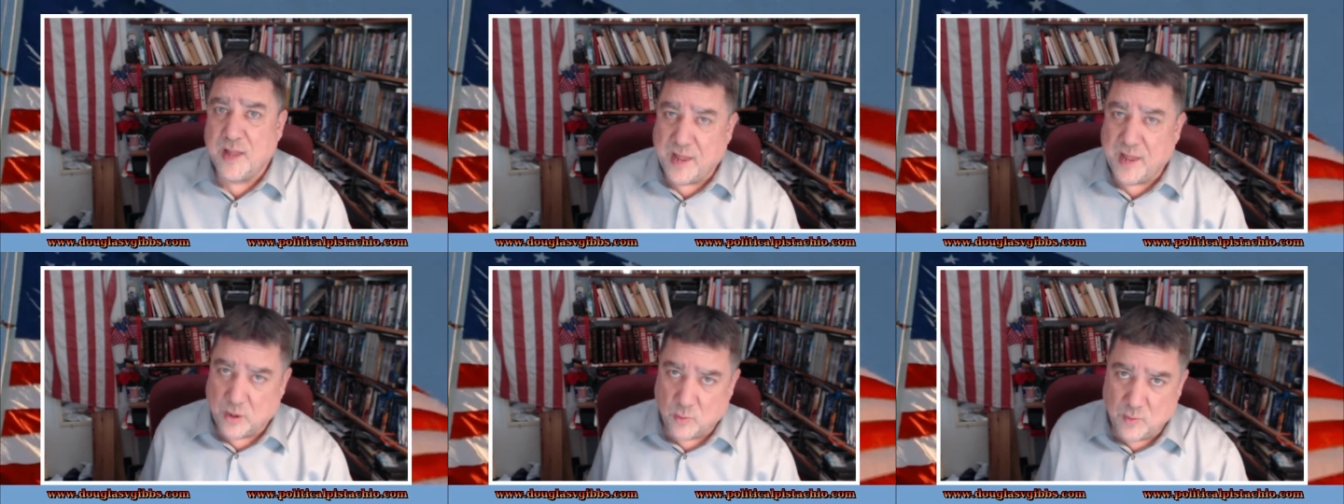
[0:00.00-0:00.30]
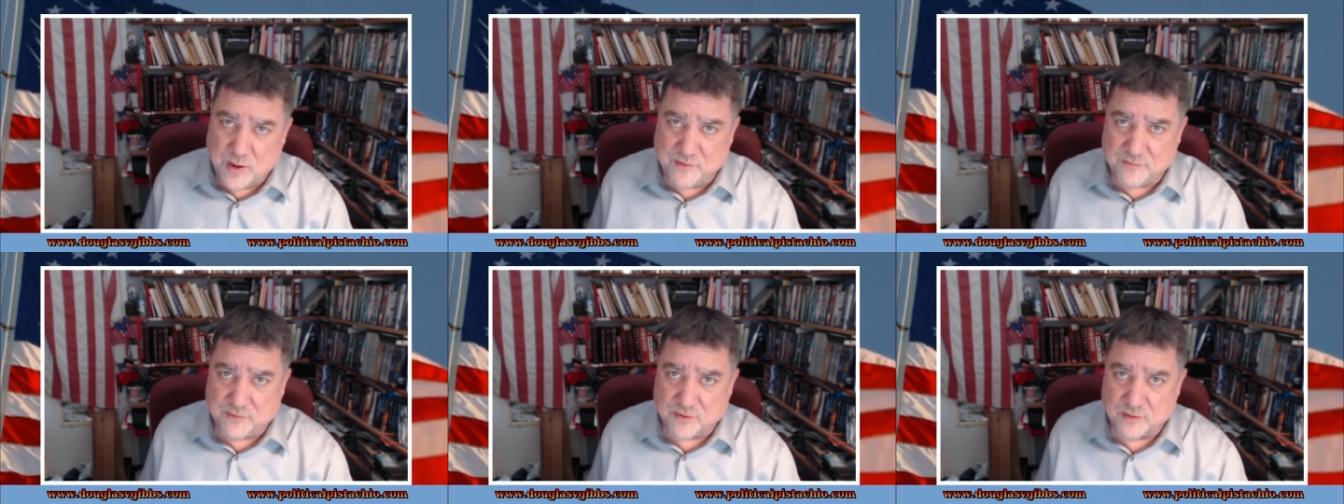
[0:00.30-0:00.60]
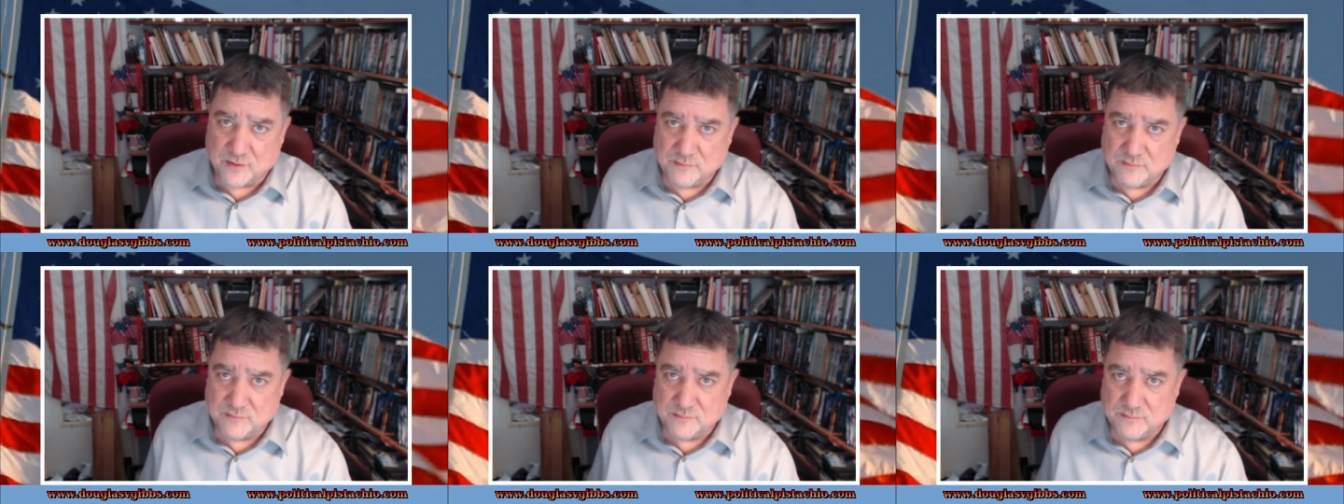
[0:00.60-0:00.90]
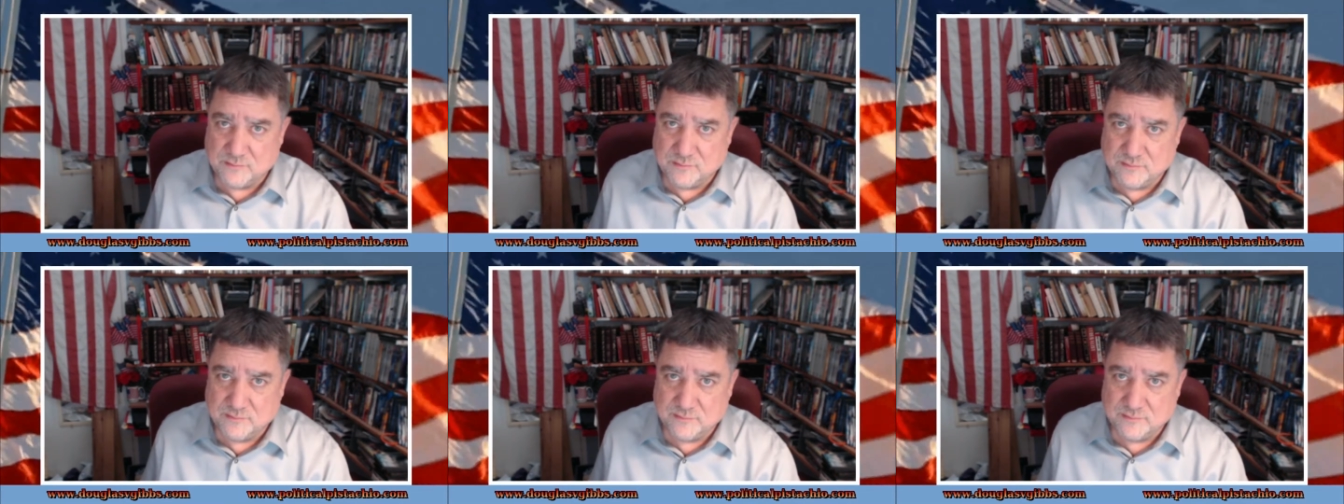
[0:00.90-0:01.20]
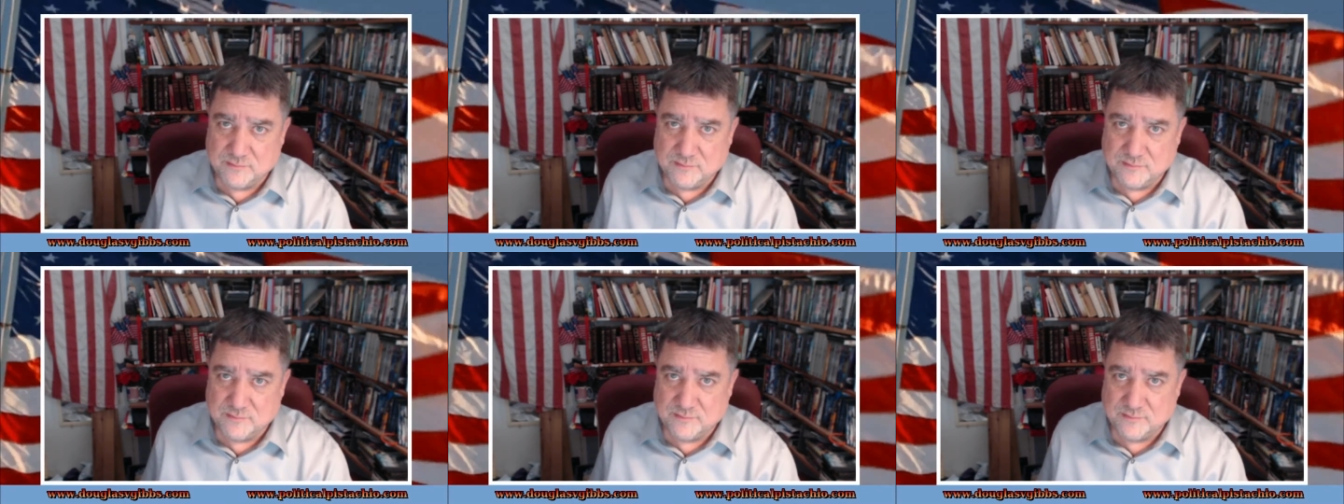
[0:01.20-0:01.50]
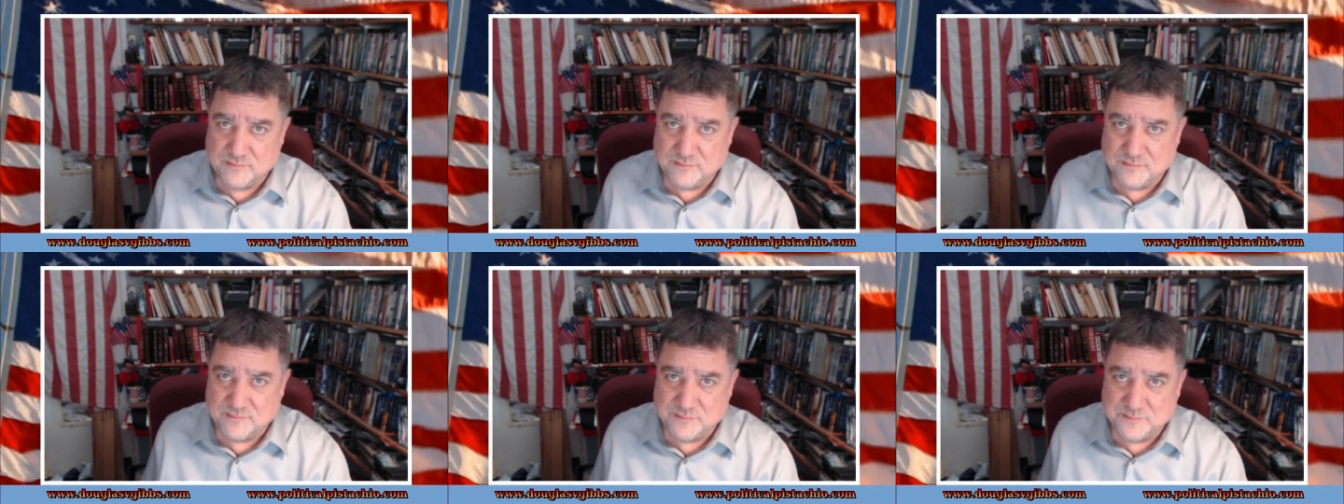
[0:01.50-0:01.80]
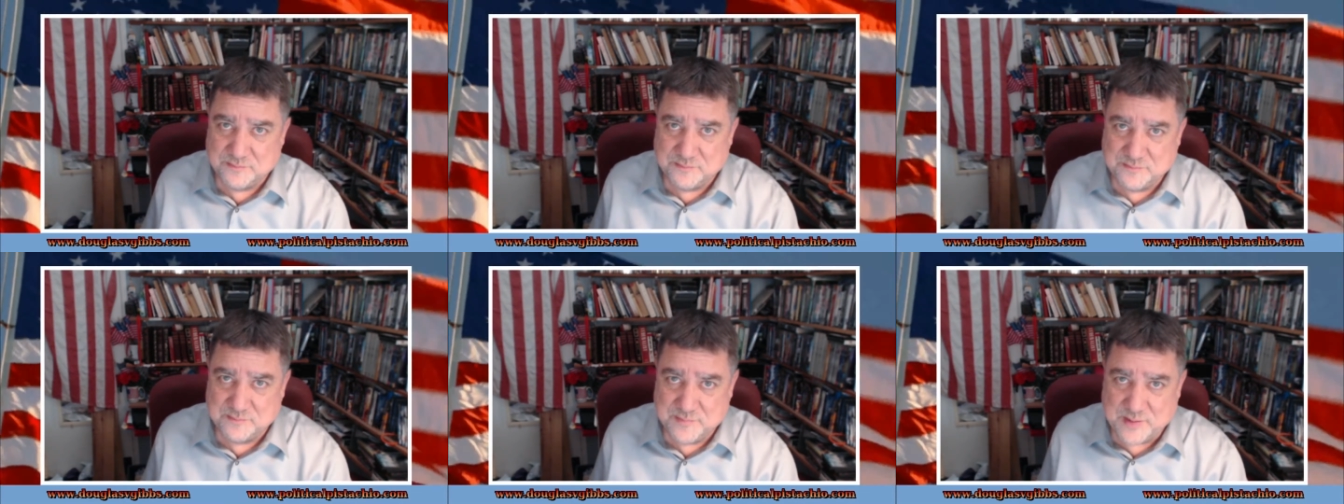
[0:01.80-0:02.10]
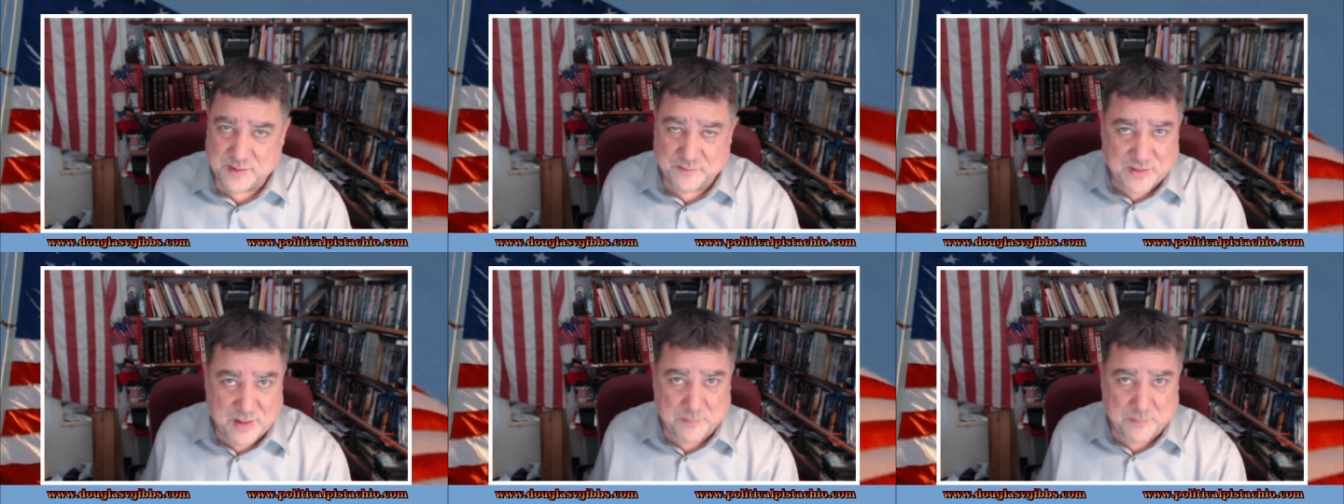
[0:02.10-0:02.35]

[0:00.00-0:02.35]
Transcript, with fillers: However, if